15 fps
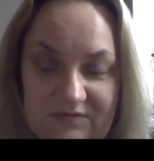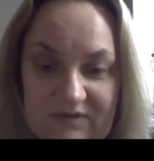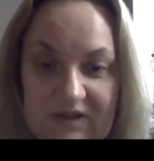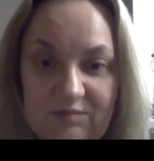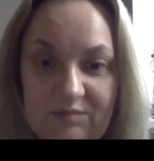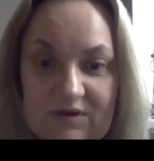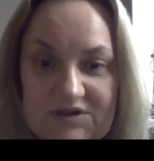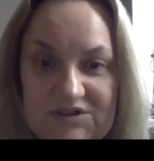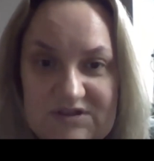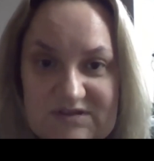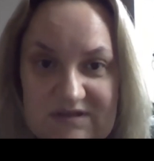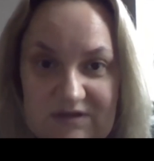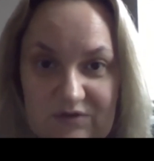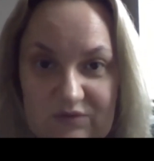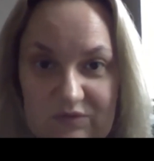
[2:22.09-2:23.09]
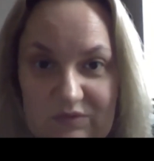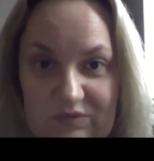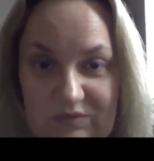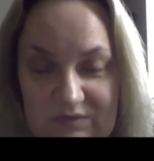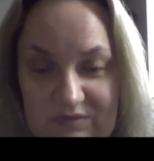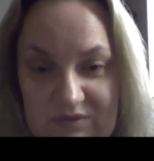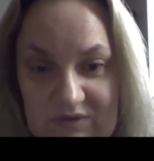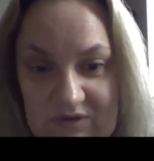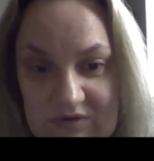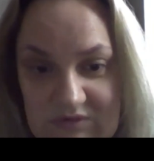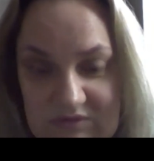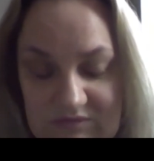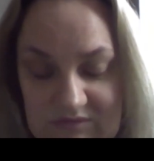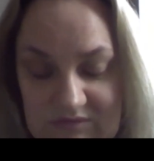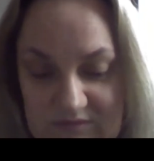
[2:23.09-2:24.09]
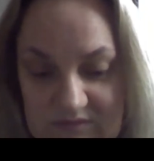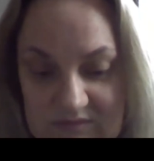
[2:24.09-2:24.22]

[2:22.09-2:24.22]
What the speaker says: that much as I do, you know.